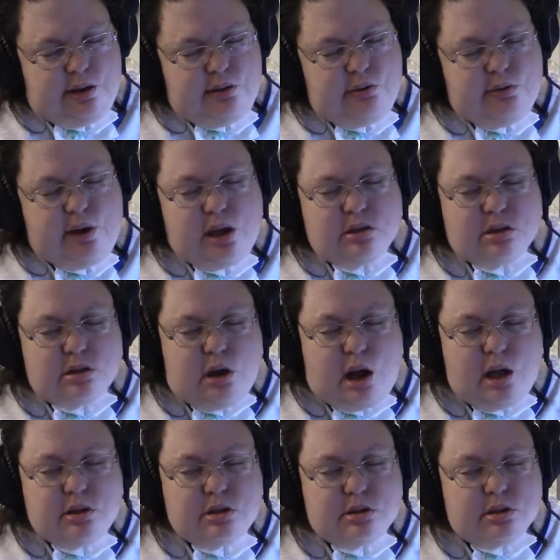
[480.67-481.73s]

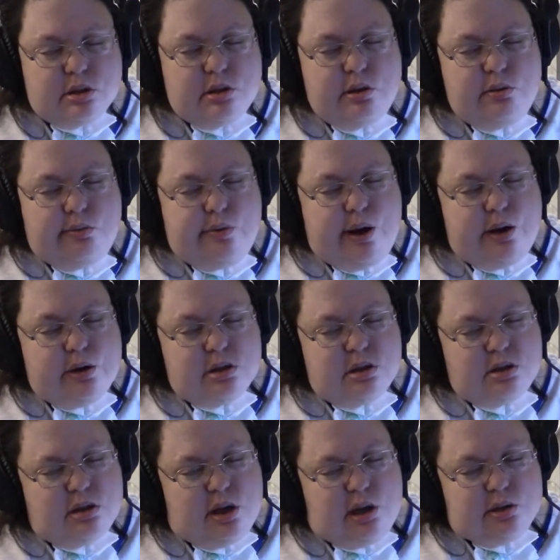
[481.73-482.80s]
restaurants, where she
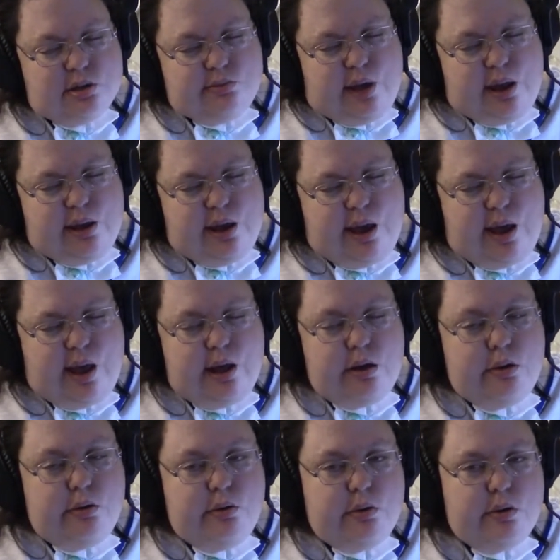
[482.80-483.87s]
talked about
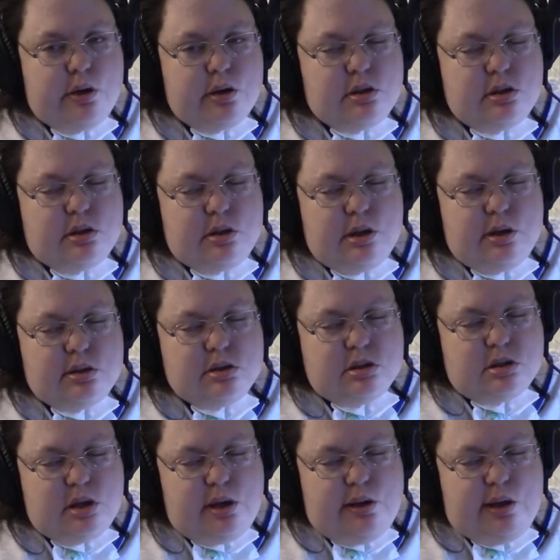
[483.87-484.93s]
how
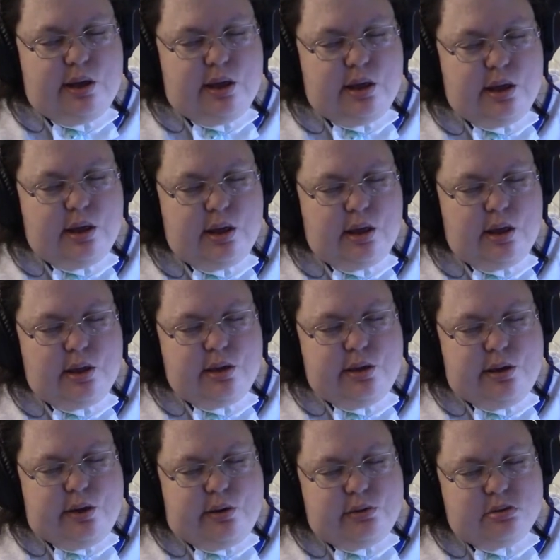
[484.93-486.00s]
she,
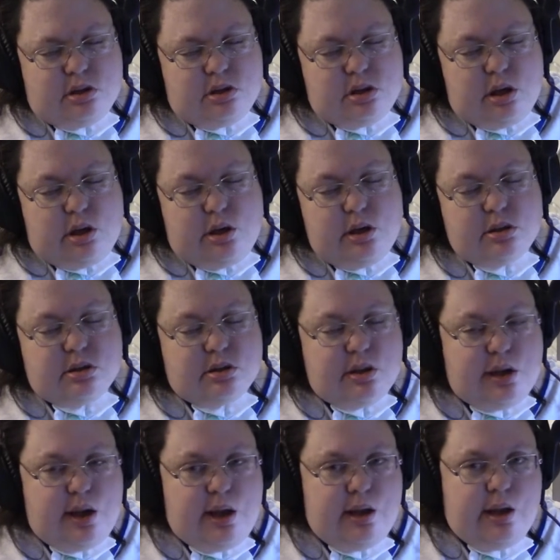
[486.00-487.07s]
you know, if she could
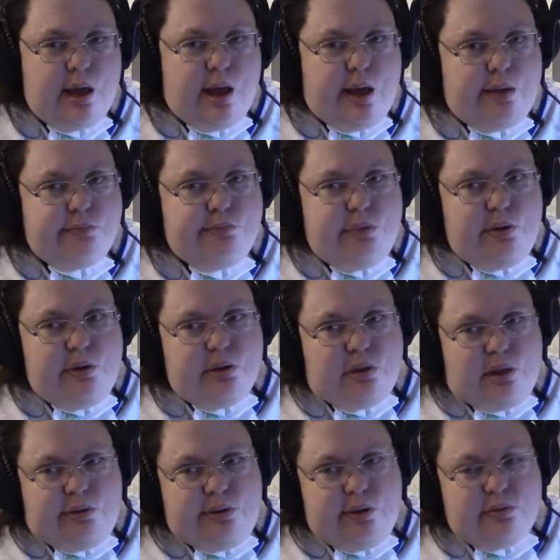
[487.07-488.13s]
sit in a booth,
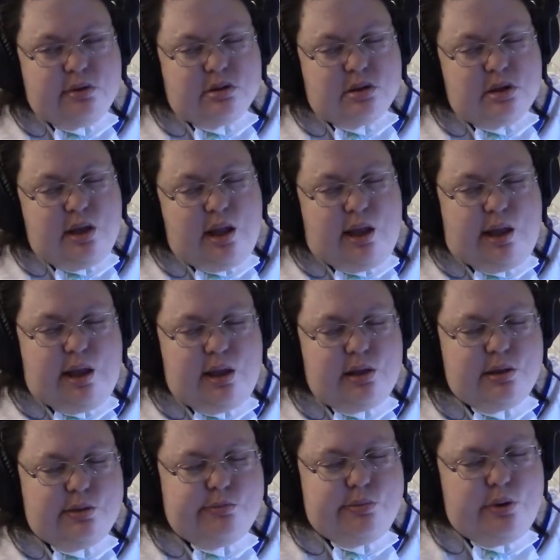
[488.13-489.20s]
if it was in the
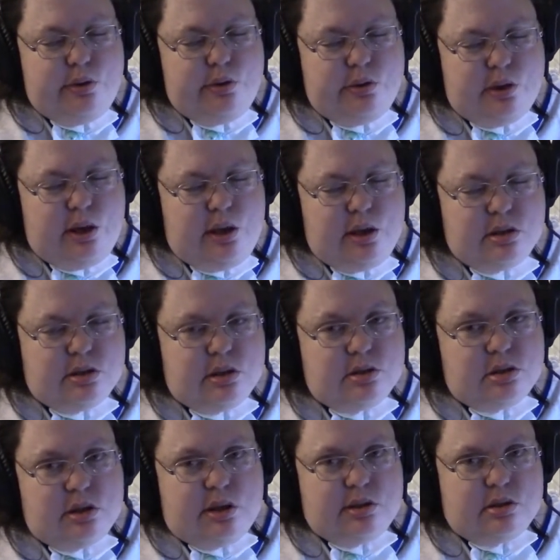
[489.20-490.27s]
end booth, because then
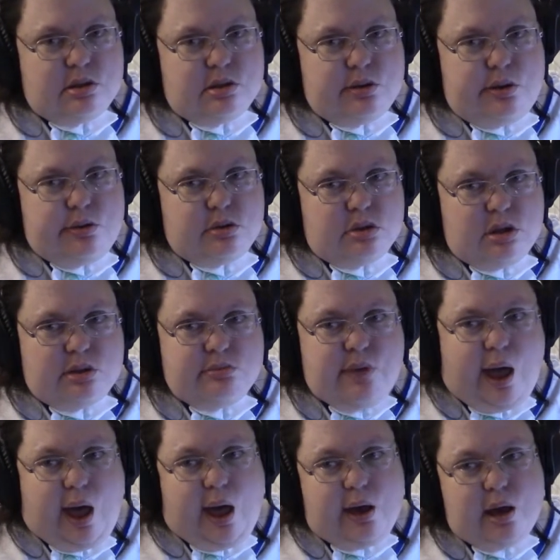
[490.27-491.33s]
she could scooch it
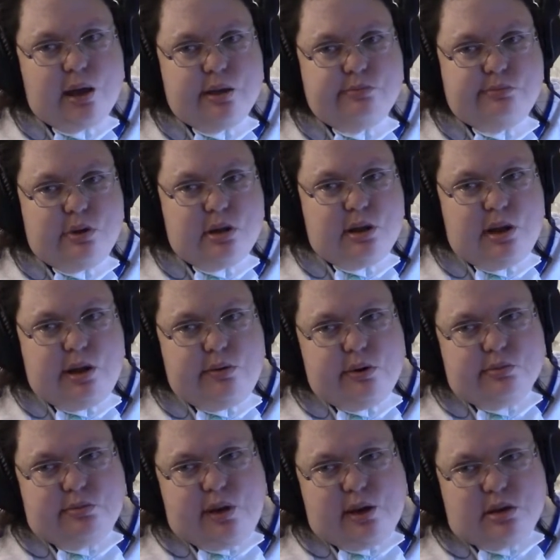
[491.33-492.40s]
back, but then it
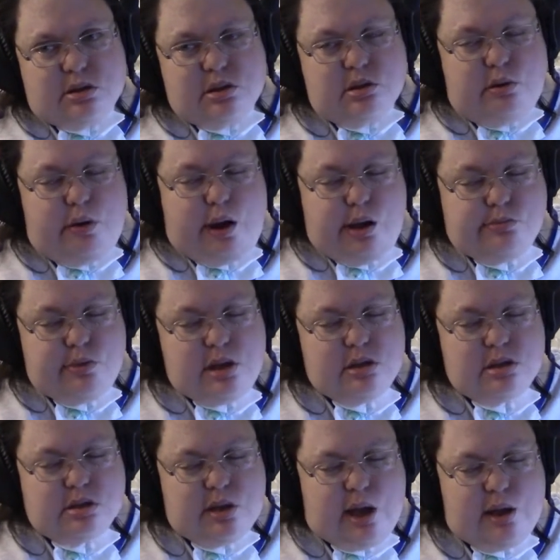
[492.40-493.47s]
would make a scraping
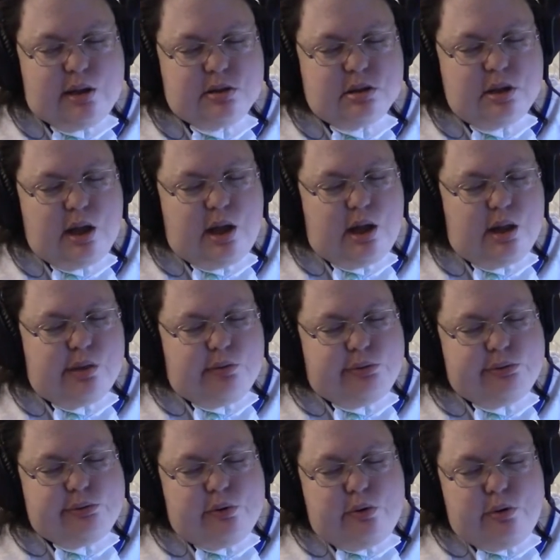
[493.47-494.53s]
sound on the
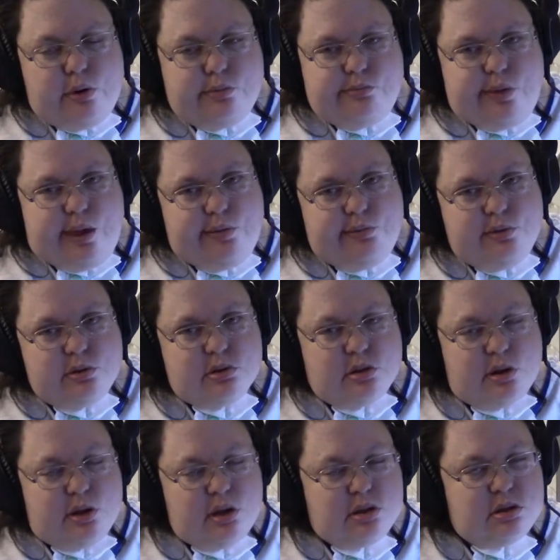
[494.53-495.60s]
floor and people
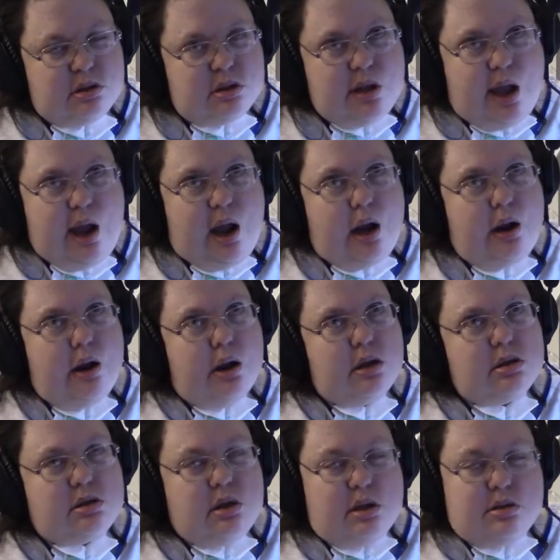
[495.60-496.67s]
turn and stare.
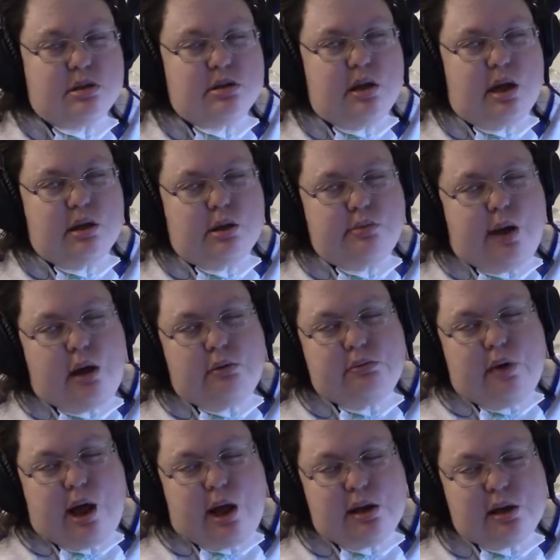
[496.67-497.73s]
She also talked about
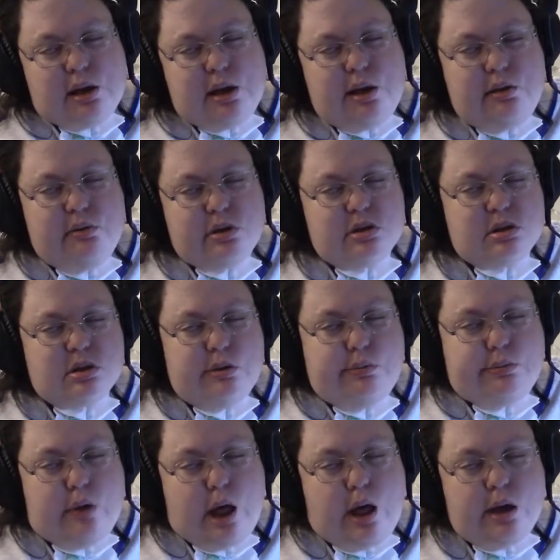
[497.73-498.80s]
waddling when she
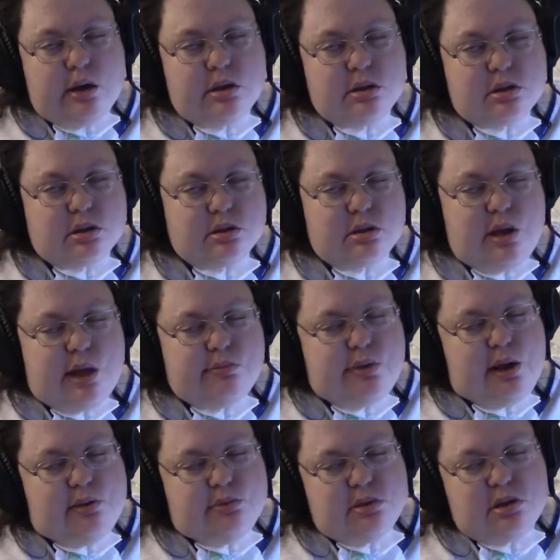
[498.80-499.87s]
walked, and
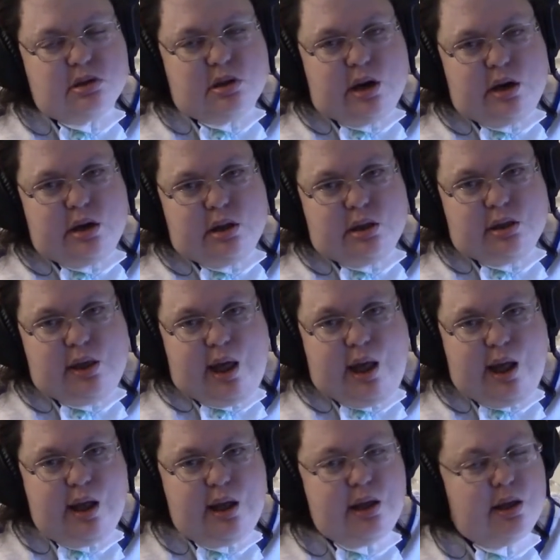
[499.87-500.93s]
people stared at
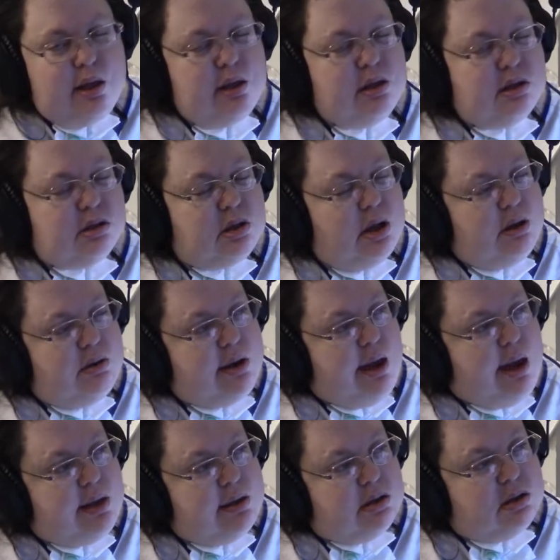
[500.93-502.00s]
that. So
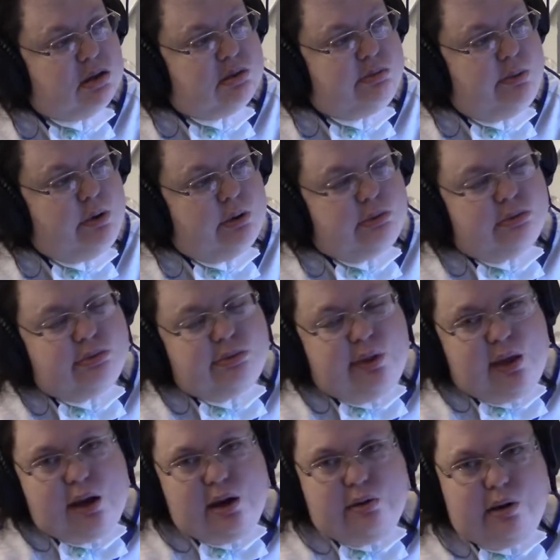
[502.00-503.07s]
yeah, this is more
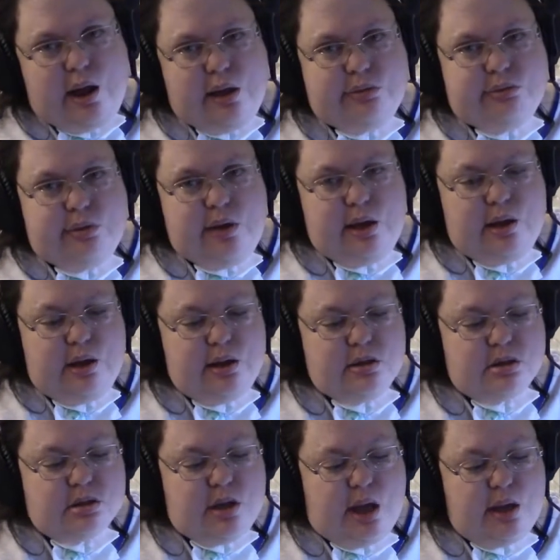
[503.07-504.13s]
filler, I feel.
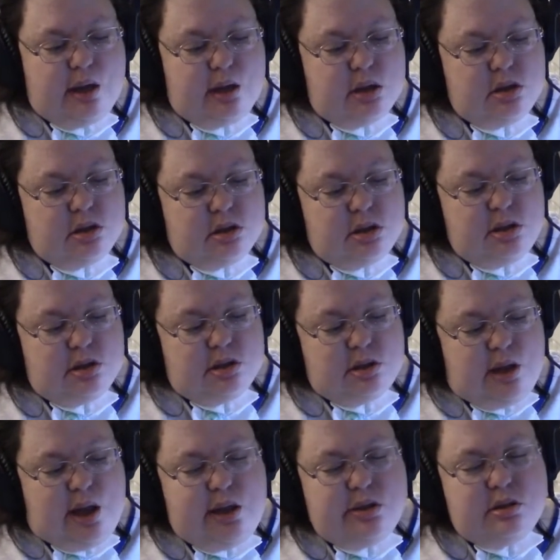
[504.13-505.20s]
It's like she's
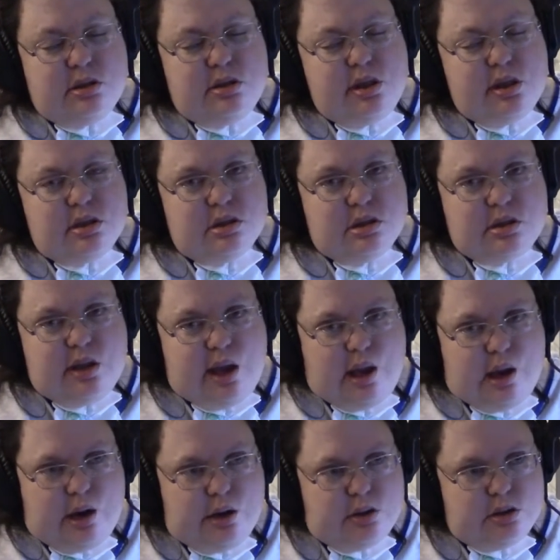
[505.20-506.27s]
done the stairs.